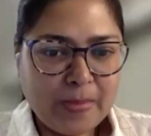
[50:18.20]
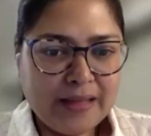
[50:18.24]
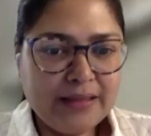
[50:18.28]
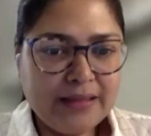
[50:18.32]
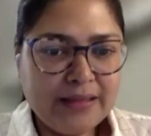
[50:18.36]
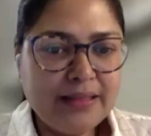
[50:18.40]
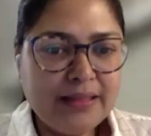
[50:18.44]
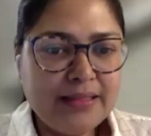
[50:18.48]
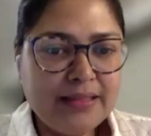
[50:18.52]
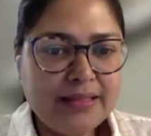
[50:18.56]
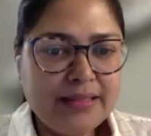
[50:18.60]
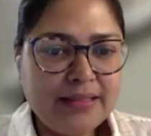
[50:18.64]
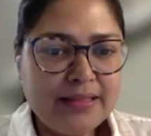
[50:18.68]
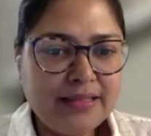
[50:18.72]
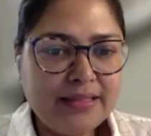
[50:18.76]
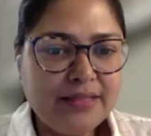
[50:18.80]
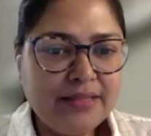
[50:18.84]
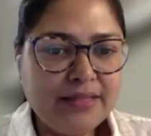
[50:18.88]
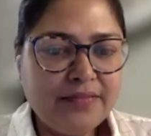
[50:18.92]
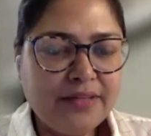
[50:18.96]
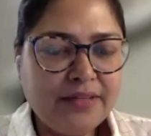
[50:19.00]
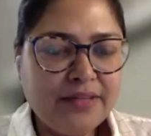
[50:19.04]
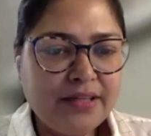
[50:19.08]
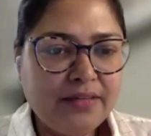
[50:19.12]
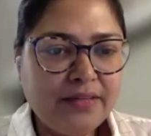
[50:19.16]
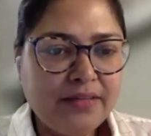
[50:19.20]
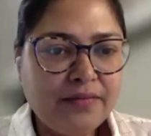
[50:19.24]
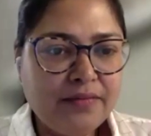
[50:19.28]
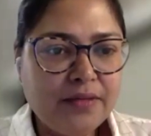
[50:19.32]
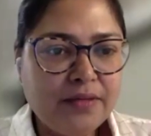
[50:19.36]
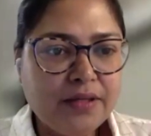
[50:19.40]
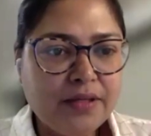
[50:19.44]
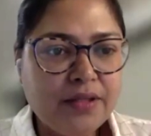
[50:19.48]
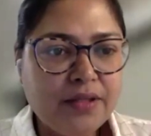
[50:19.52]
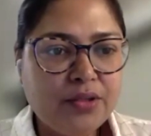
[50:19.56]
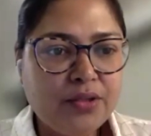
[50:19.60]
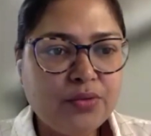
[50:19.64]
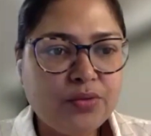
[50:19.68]
this is the way
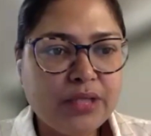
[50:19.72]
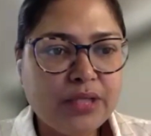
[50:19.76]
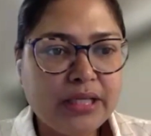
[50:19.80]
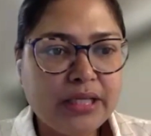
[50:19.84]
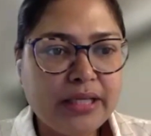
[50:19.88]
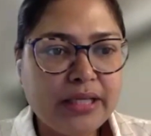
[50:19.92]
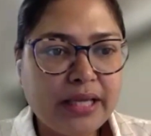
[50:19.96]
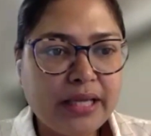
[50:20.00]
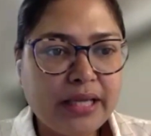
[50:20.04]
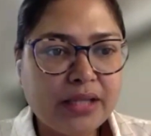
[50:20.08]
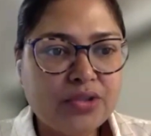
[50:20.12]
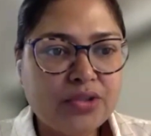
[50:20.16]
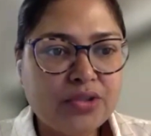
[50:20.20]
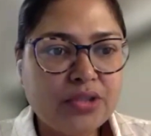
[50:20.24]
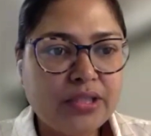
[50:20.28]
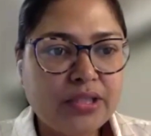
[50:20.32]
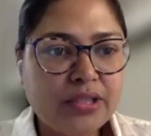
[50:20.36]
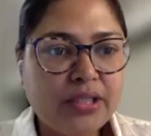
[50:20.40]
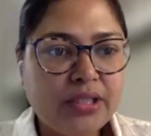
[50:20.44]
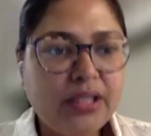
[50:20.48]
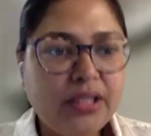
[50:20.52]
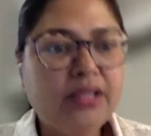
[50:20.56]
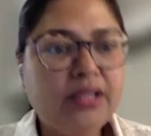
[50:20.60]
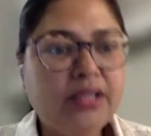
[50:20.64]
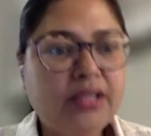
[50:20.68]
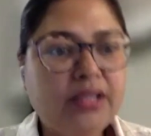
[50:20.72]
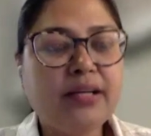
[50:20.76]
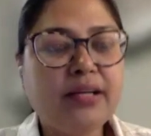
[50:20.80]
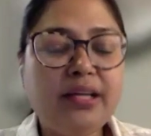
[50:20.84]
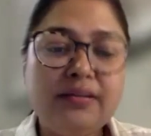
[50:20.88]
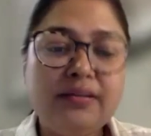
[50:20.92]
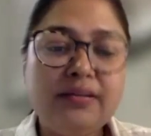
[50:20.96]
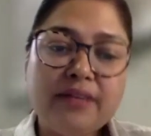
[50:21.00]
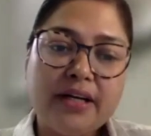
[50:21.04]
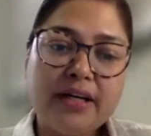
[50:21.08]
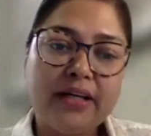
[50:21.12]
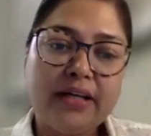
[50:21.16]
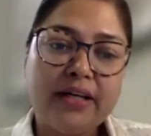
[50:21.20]
where you can actually
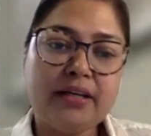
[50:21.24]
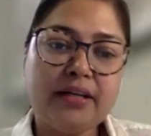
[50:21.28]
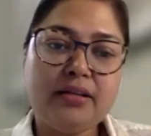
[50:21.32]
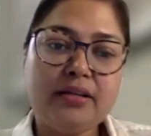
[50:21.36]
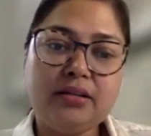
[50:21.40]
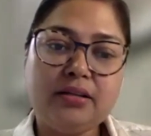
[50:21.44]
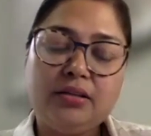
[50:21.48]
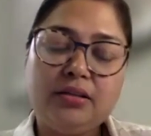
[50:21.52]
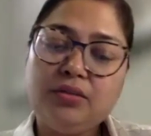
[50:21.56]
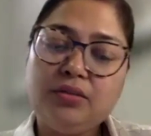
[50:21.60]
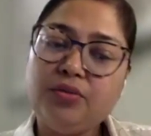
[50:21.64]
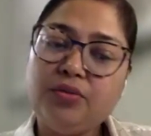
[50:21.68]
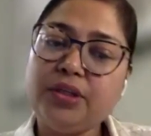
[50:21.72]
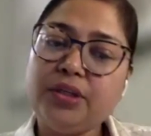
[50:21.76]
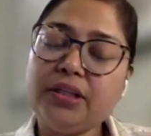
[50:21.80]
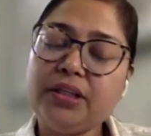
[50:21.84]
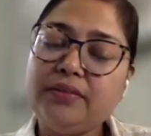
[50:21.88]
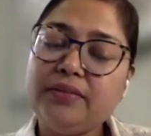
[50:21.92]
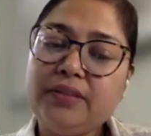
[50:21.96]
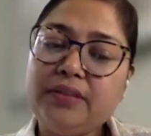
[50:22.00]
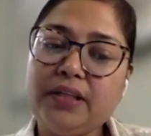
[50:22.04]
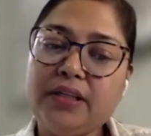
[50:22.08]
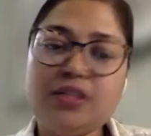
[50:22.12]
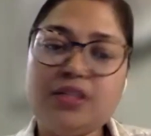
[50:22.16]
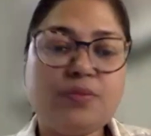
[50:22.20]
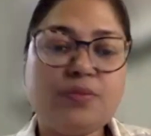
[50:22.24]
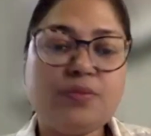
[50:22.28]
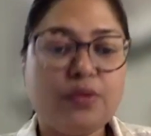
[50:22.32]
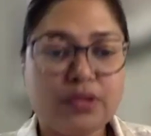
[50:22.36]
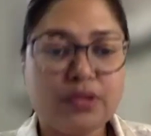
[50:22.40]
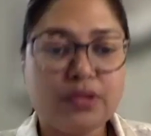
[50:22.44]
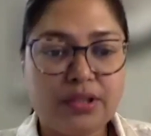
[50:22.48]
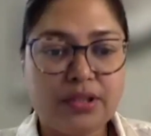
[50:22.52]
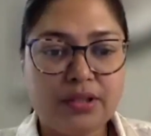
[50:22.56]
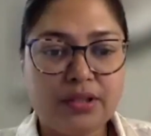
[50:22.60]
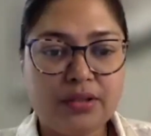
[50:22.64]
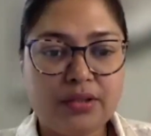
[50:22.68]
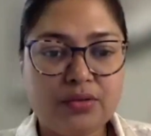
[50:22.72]
rewire whatever is
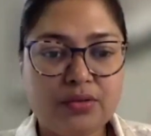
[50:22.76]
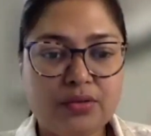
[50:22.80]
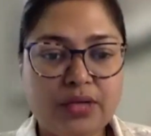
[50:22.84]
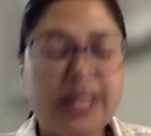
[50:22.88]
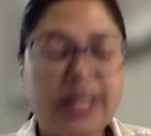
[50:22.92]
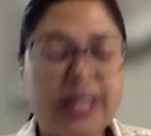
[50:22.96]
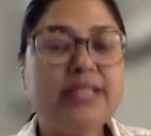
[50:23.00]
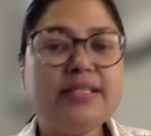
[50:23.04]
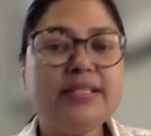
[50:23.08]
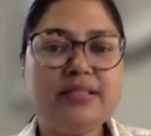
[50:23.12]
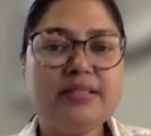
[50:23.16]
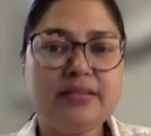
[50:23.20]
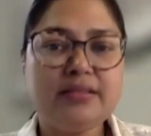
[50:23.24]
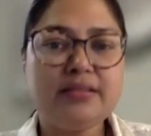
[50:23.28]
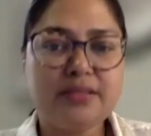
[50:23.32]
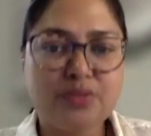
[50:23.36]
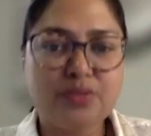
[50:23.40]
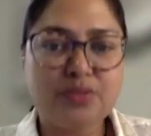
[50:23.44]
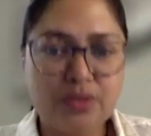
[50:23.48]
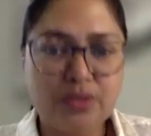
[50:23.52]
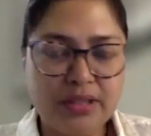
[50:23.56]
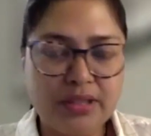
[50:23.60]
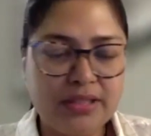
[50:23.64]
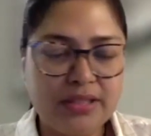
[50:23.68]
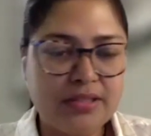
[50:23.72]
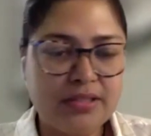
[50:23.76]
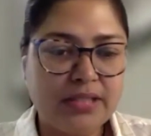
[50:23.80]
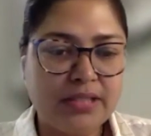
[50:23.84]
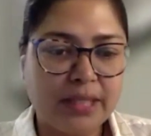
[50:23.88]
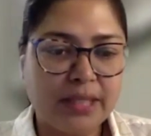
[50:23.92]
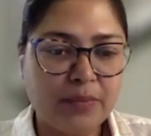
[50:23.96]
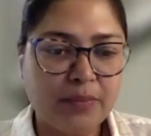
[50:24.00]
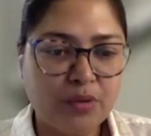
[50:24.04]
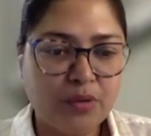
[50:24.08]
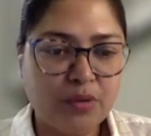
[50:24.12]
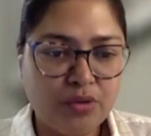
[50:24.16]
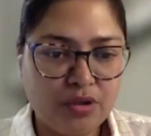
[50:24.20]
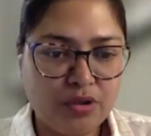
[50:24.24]
bothering you. I just took this
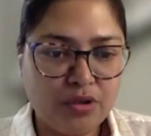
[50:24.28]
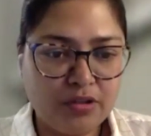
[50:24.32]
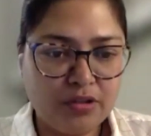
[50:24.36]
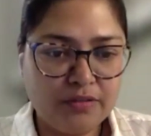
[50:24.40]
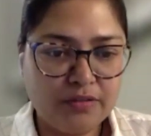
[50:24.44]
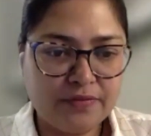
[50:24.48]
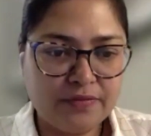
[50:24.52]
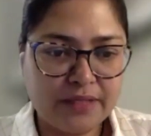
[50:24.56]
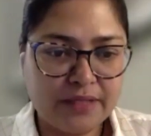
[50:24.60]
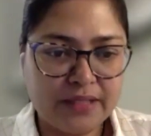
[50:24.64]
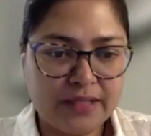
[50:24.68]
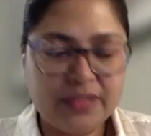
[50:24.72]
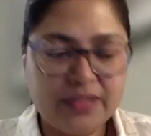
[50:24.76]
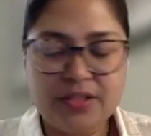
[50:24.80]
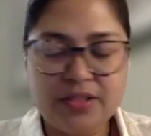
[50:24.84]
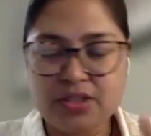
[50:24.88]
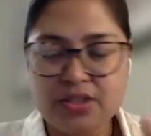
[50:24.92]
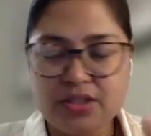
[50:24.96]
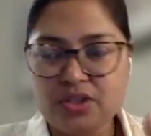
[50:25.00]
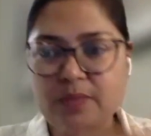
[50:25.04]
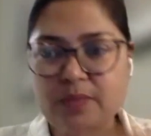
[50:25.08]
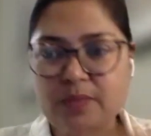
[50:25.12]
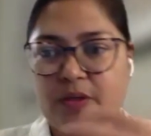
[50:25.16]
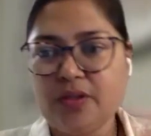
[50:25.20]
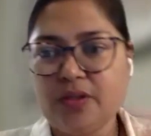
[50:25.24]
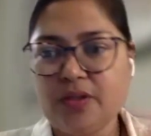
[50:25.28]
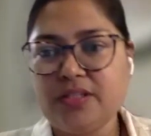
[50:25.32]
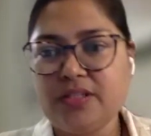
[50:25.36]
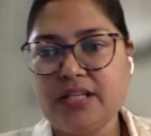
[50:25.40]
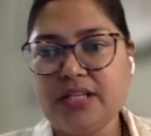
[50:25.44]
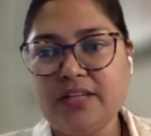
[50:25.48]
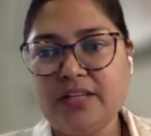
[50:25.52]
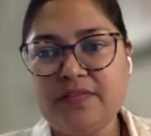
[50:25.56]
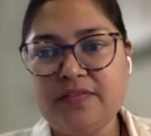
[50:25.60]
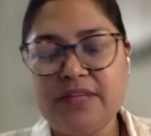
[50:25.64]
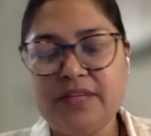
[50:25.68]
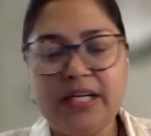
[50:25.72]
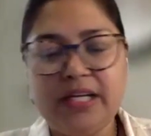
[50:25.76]
demo of anesthesia because
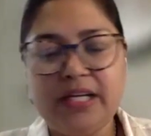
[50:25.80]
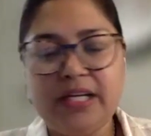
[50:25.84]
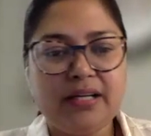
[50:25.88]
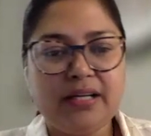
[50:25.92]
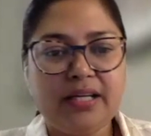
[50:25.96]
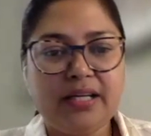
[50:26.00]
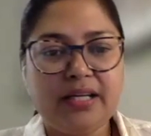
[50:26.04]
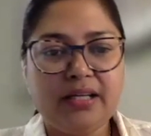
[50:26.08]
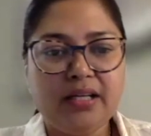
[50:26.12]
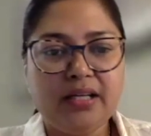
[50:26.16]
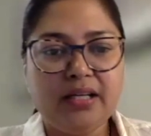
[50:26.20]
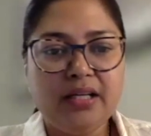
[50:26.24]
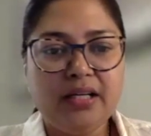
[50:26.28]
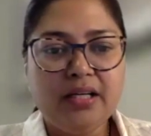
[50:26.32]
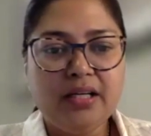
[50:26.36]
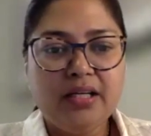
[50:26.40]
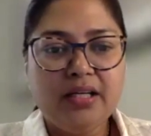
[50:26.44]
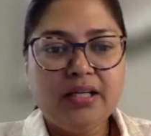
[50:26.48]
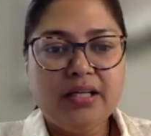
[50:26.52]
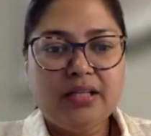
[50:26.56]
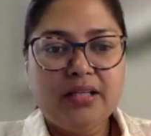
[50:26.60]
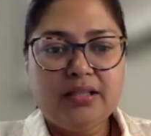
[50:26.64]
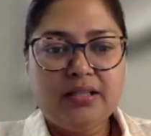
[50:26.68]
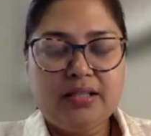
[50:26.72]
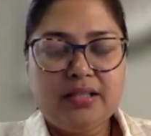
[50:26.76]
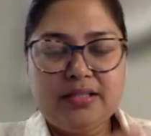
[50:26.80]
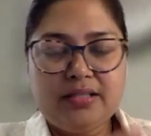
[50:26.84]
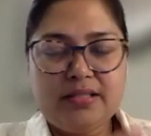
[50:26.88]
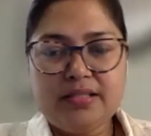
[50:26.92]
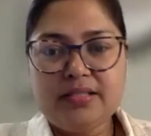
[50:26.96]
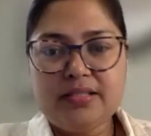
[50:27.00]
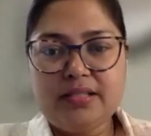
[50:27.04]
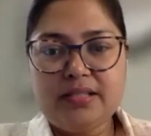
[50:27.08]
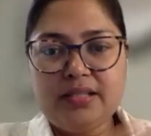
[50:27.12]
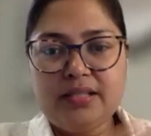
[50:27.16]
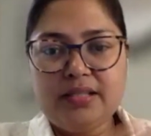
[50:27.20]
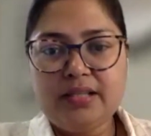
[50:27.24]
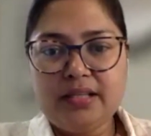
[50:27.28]
I felt like this
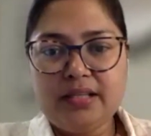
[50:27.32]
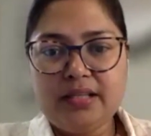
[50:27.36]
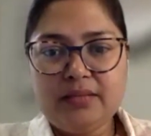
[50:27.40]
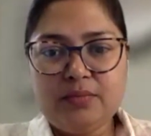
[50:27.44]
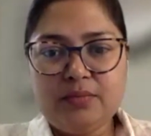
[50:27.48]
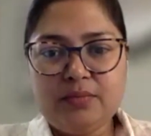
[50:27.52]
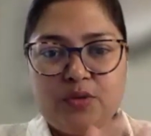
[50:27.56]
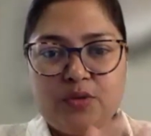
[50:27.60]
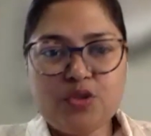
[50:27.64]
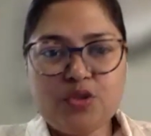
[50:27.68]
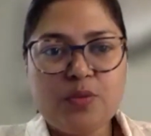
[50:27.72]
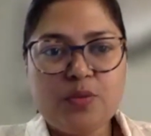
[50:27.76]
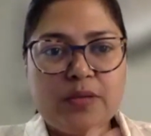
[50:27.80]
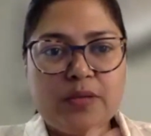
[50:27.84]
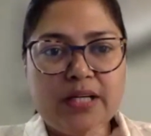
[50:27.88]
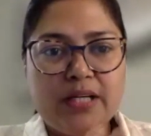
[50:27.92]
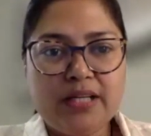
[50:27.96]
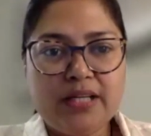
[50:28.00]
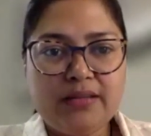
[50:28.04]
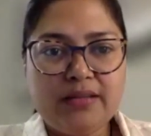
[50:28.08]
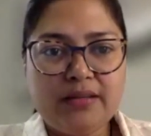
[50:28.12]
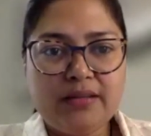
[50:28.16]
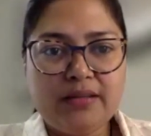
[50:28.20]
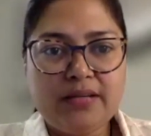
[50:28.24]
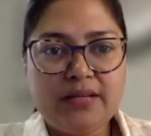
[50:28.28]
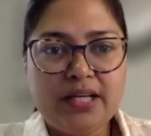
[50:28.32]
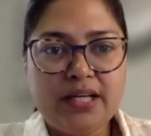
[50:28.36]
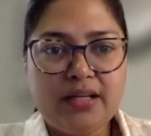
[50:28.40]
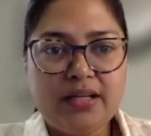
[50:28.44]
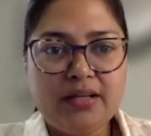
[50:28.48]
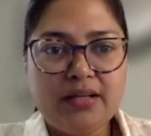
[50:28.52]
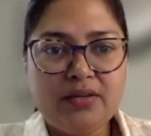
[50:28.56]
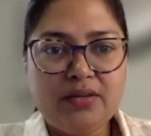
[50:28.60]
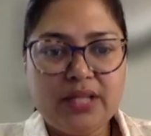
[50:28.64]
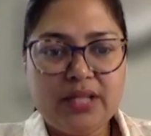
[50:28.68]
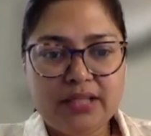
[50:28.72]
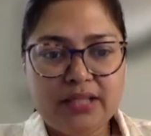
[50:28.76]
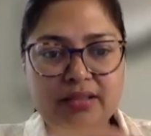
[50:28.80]
is the like most burning thing right
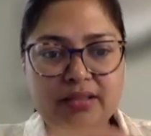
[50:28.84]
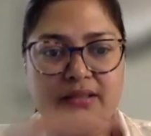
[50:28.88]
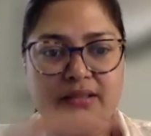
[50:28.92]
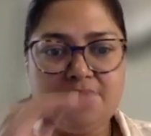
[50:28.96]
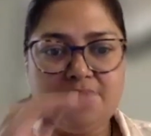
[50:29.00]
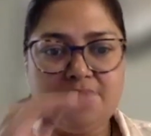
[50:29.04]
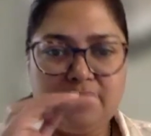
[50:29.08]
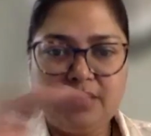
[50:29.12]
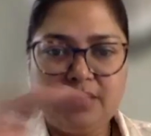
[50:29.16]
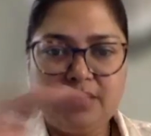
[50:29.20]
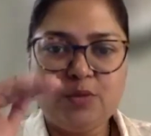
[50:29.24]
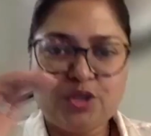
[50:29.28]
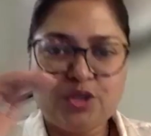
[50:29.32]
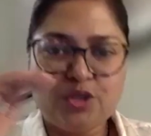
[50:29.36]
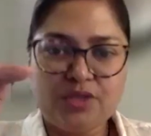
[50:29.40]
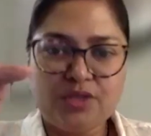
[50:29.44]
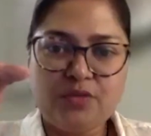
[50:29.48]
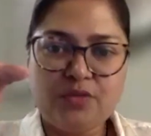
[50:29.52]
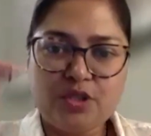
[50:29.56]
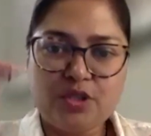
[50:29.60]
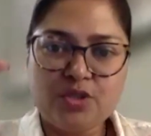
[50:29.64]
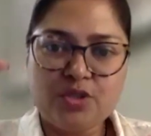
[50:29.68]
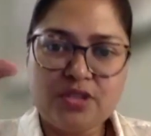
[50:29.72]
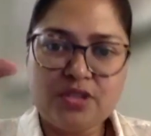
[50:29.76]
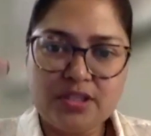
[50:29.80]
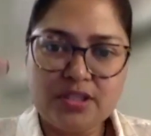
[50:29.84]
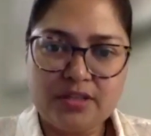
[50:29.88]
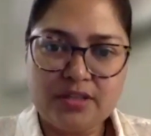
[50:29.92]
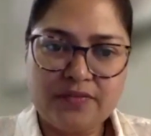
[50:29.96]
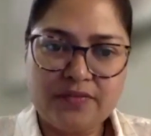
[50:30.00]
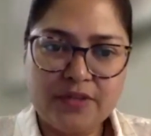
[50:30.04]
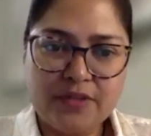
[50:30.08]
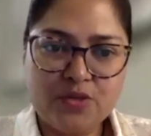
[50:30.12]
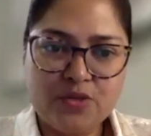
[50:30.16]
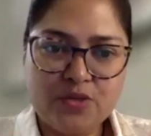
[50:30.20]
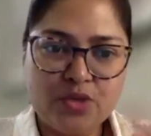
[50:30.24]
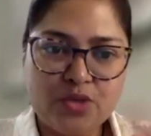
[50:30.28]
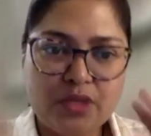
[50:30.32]
now, like the emotion was on
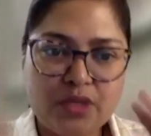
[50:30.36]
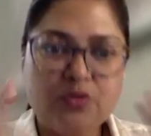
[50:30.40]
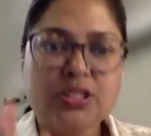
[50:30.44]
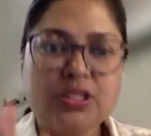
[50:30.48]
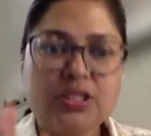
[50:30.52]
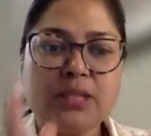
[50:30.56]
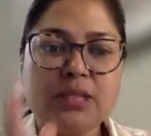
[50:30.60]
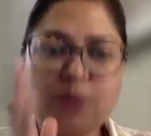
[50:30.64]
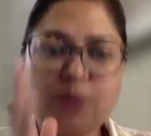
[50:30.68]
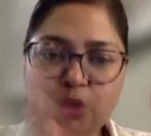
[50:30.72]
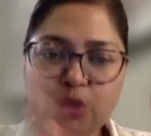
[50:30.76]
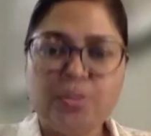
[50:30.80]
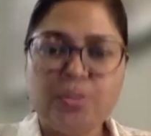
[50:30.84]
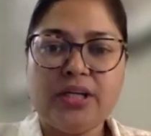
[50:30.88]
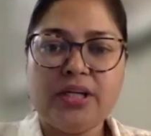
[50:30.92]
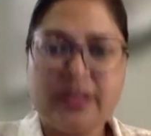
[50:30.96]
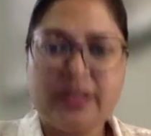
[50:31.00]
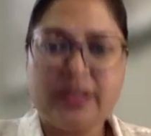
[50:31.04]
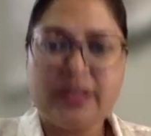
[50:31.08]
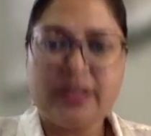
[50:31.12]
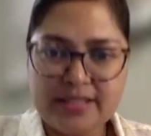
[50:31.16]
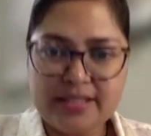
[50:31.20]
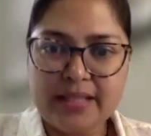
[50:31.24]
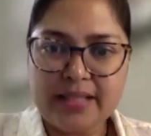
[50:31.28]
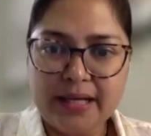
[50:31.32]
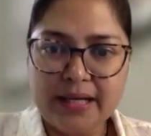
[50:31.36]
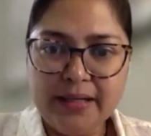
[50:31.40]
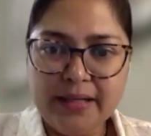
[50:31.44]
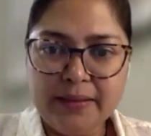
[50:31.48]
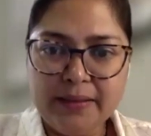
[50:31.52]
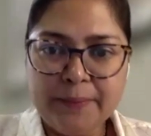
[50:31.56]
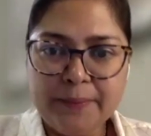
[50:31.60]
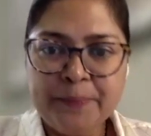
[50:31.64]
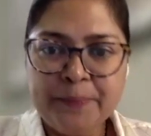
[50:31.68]
surface, so I was able to address that.